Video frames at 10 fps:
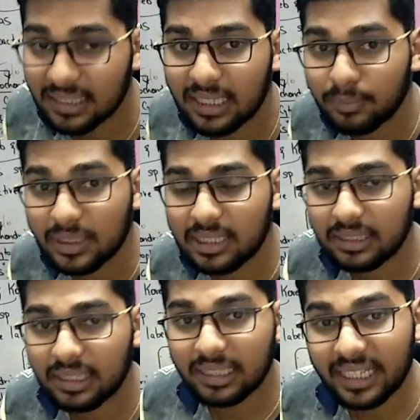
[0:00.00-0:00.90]
The name
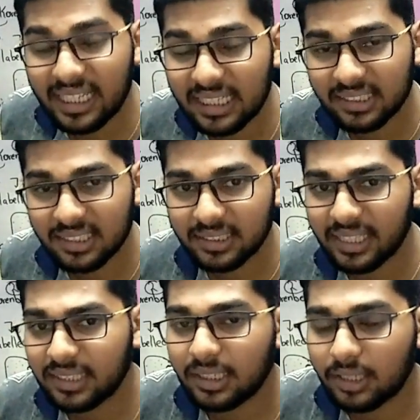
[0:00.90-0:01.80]
synthetase
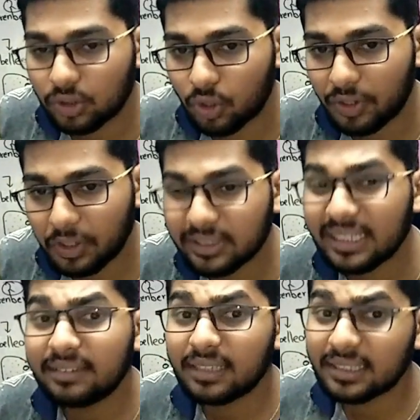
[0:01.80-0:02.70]
says it is going to
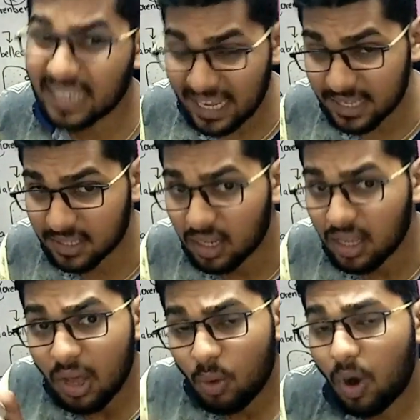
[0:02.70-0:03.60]
synthesize.
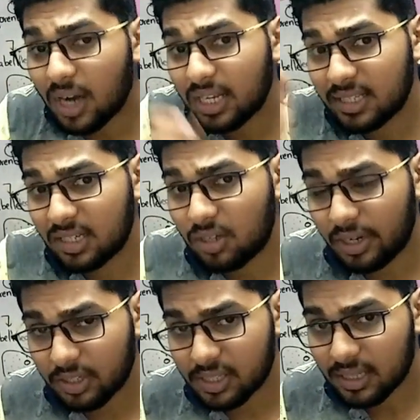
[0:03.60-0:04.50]
What is it
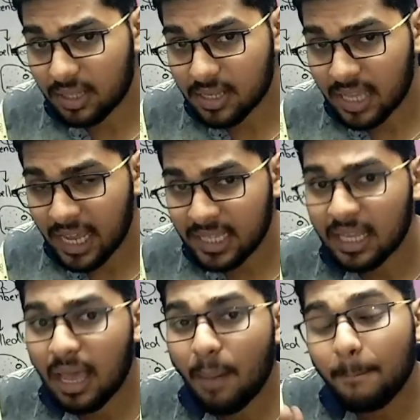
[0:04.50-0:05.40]
going to synthesize?
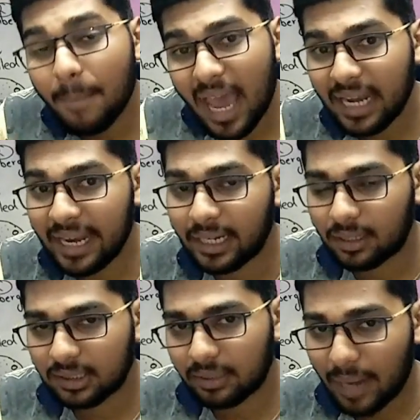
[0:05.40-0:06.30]

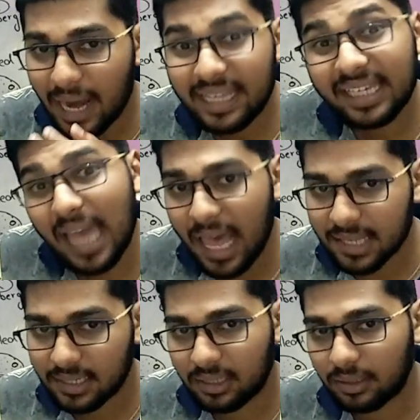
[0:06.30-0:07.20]
Malate, malic
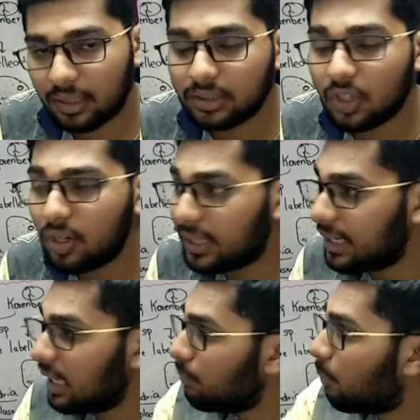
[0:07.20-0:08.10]
acid. So the
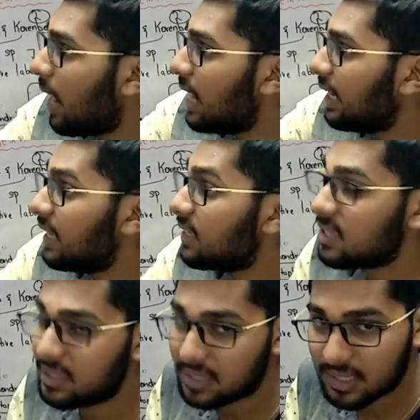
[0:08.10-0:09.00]
name malate
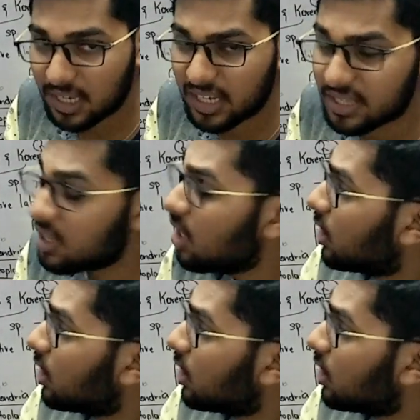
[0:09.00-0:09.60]
synthase.